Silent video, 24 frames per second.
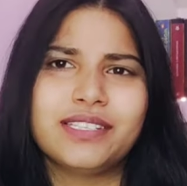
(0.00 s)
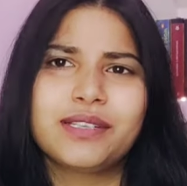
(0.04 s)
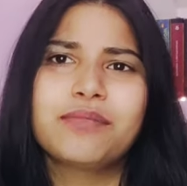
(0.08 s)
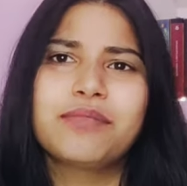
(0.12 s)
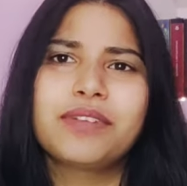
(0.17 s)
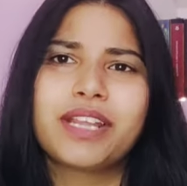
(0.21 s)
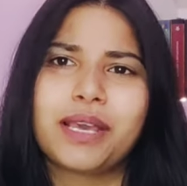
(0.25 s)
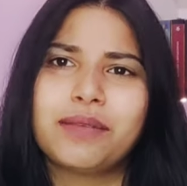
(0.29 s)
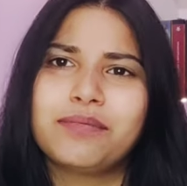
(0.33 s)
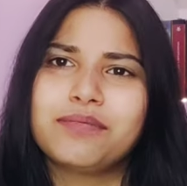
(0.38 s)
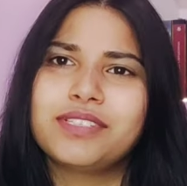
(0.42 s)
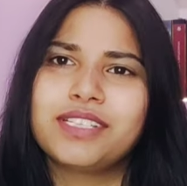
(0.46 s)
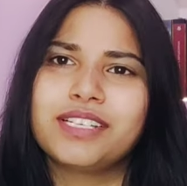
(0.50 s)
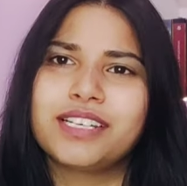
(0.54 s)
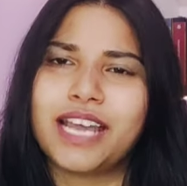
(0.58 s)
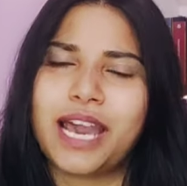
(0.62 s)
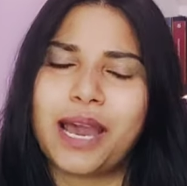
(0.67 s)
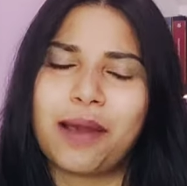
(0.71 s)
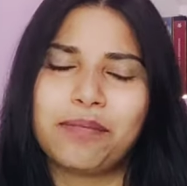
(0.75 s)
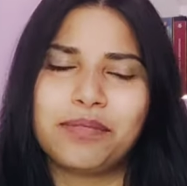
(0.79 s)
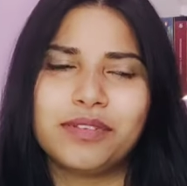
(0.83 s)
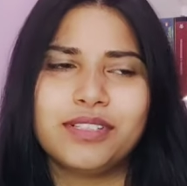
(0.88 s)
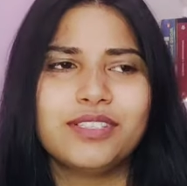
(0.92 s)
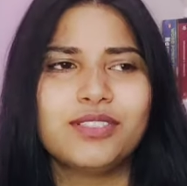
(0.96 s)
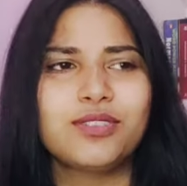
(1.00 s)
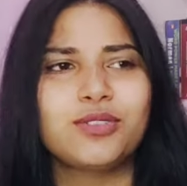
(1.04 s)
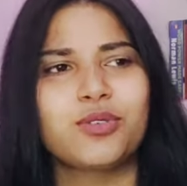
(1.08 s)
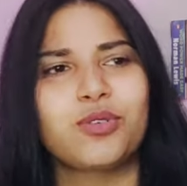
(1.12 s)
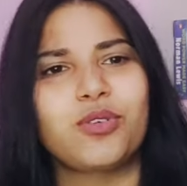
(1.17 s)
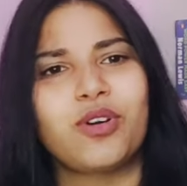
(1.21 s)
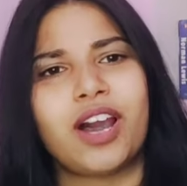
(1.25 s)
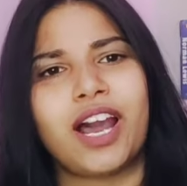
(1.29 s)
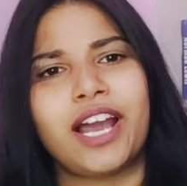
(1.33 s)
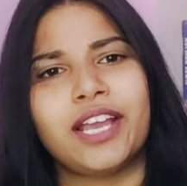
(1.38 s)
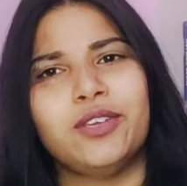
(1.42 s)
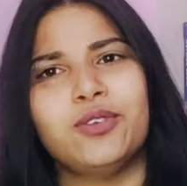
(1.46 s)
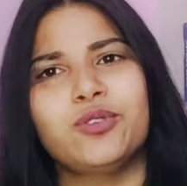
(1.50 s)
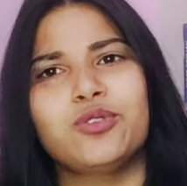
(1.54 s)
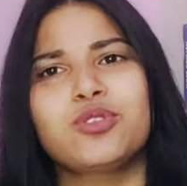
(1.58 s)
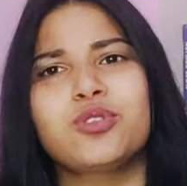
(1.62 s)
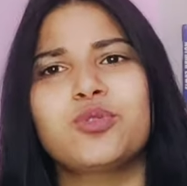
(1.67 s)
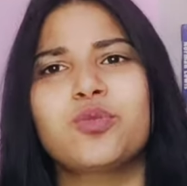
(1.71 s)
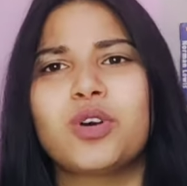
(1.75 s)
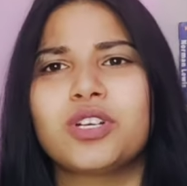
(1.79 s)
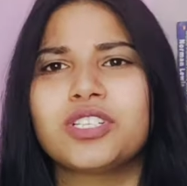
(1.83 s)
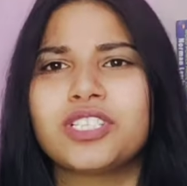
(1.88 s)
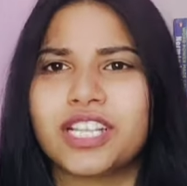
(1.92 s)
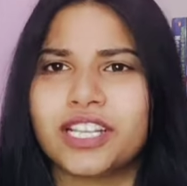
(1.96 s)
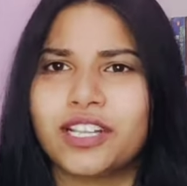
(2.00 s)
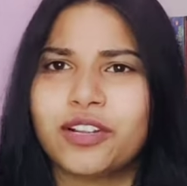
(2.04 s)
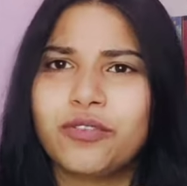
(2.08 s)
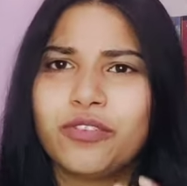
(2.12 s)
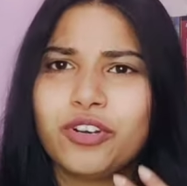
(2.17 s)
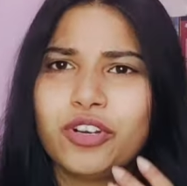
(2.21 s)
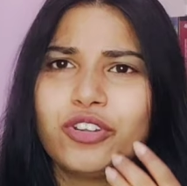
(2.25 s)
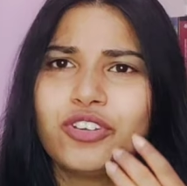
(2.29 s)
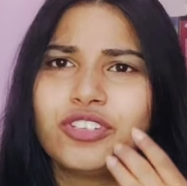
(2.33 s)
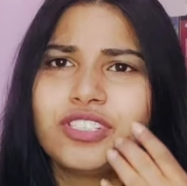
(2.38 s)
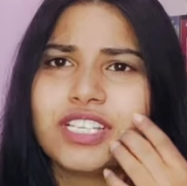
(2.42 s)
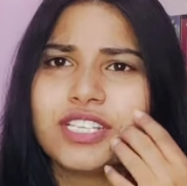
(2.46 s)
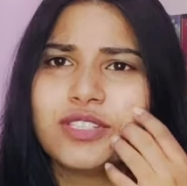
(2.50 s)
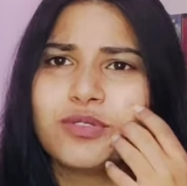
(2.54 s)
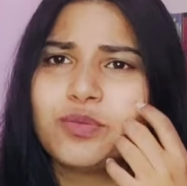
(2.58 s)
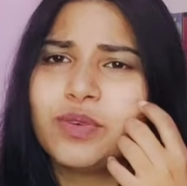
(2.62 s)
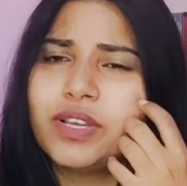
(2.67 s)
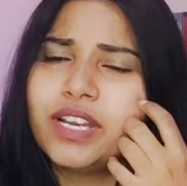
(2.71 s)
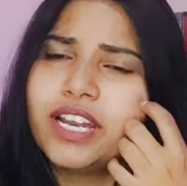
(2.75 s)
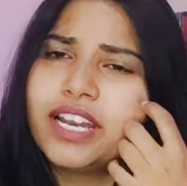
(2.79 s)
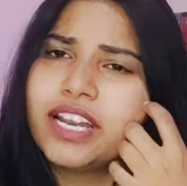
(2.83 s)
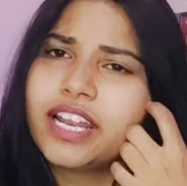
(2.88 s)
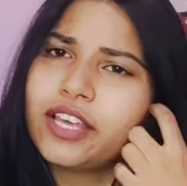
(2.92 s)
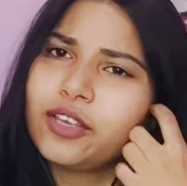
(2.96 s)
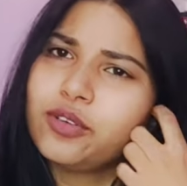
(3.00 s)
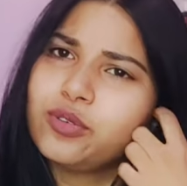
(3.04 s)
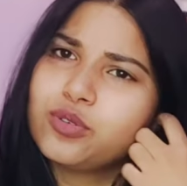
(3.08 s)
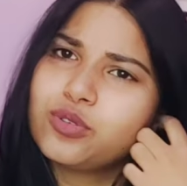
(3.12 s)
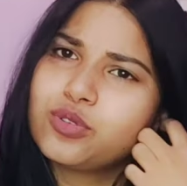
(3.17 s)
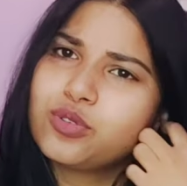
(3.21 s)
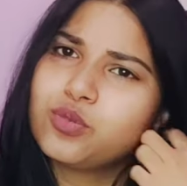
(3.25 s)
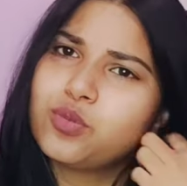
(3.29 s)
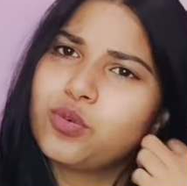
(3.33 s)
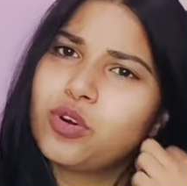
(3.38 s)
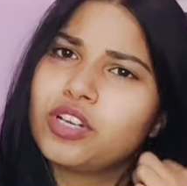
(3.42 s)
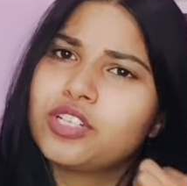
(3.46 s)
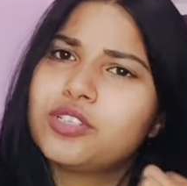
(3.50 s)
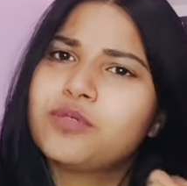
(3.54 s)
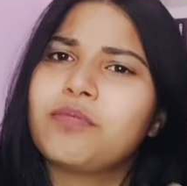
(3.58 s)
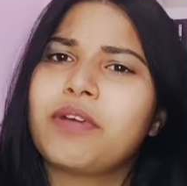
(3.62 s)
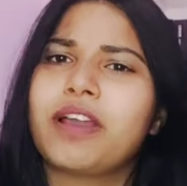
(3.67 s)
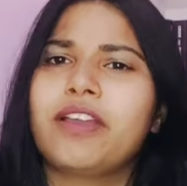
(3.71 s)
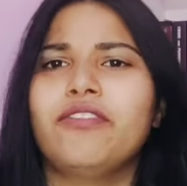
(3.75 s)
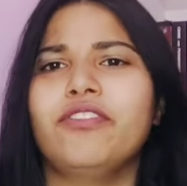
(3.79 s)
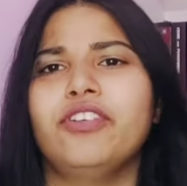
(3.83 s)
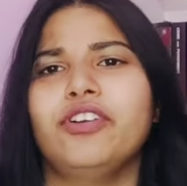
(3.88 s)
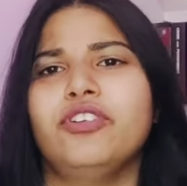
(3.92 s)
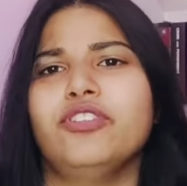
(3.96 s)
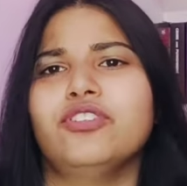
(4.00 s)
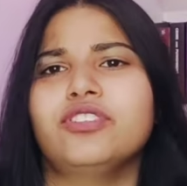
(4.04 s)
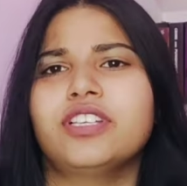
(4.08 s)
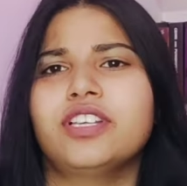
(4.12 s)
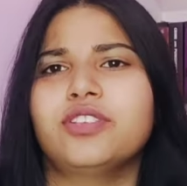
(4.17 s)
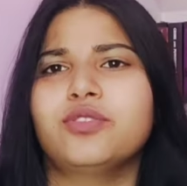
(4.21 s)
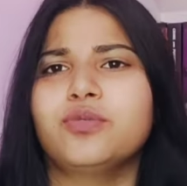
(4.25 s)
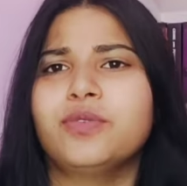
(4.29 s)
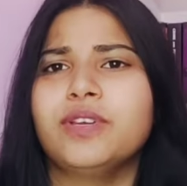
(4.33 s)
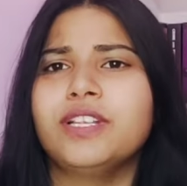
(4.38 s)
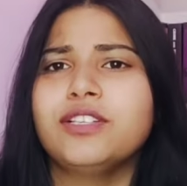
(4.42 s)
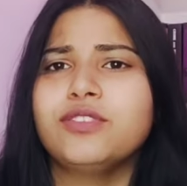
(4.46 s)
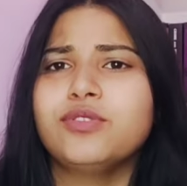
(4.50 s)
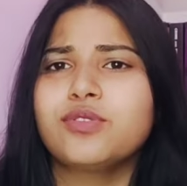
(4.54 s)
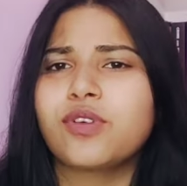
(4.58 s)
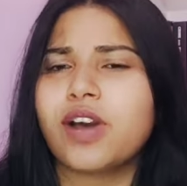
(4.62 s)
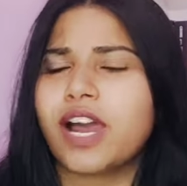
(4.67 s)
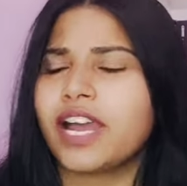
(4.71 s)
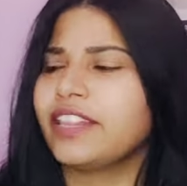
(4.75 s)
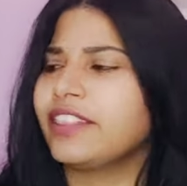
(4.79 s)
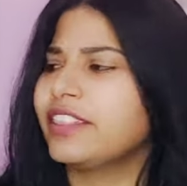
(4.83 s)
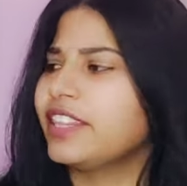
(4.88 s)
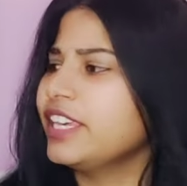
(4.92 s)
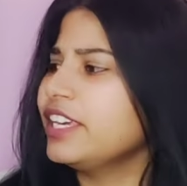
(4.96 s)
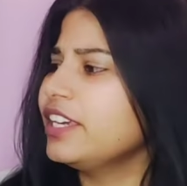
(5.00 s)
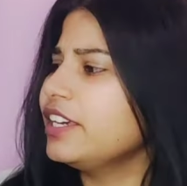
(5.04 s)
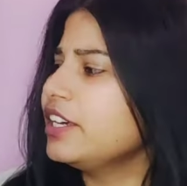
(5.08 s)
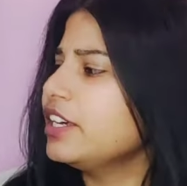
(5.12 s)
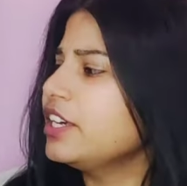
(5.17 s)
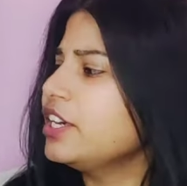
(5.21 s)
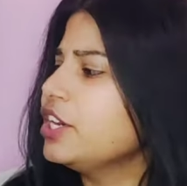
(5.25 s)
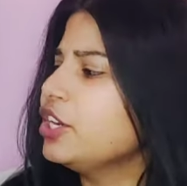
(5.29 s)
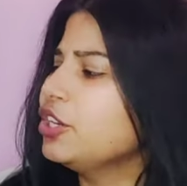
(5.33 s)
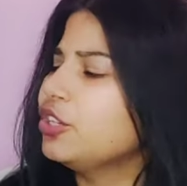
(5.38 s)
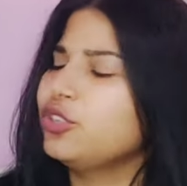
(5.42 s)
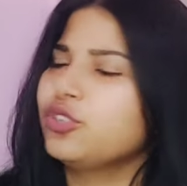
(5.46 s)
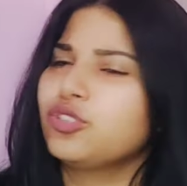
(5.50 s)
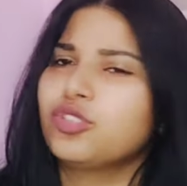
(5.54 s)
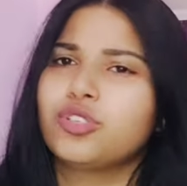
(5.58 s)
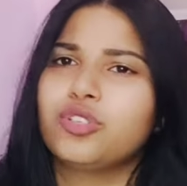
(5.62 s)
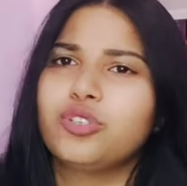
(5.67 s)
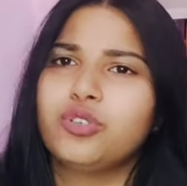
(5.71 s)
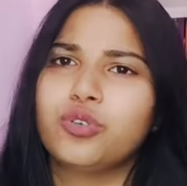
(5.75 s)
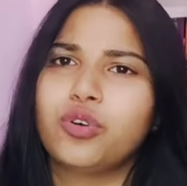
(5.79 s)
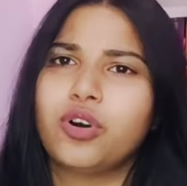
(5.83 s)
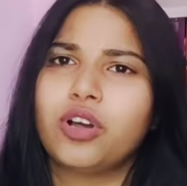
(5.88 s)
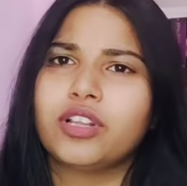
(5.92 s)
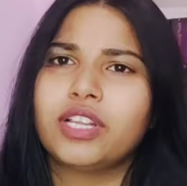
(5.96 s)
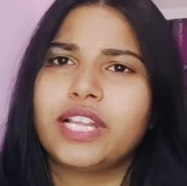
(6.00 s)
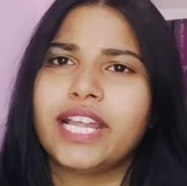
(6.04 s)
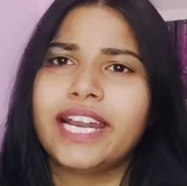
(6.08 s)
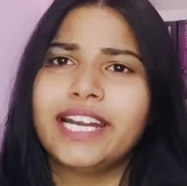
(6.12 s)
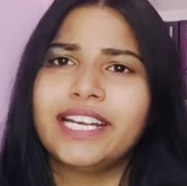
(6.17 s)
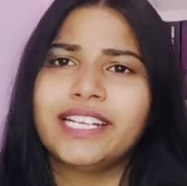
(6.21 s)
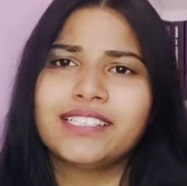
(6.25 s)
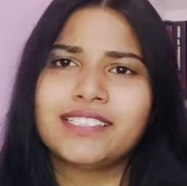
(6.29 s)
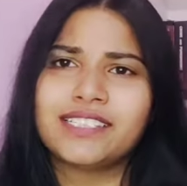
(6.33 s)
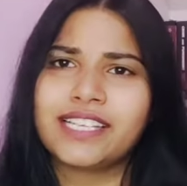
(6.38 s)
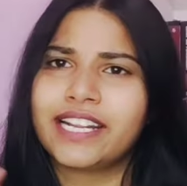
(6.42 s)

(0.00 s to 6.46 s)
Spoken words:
Sometimes it happens. So I used to watch other videos as well, and I used to watch my videos as well. So I think you should do all that.